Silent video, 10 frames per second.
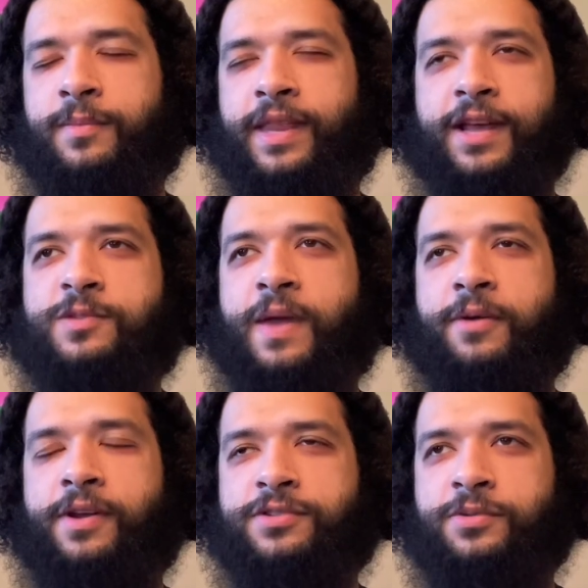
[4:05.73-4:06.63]
But that was back
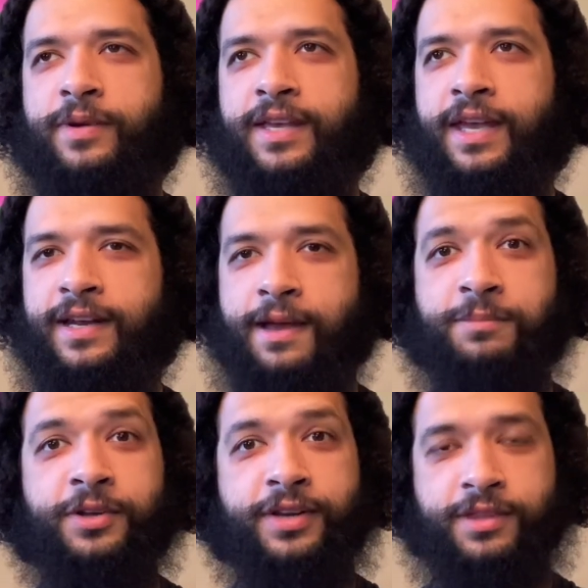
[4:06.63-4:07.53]
when I was 28, and I'm
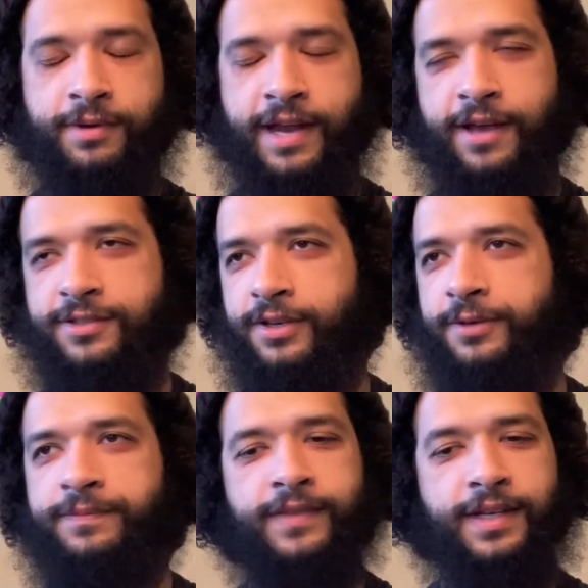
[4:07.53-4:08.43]
33 now,
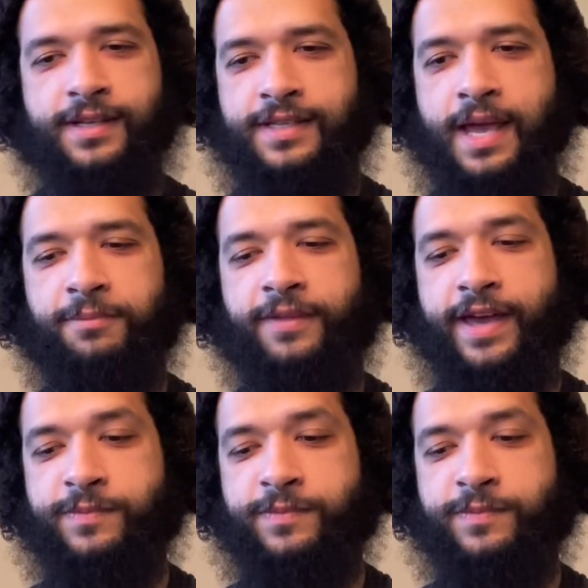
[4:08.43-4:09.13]
so time flies.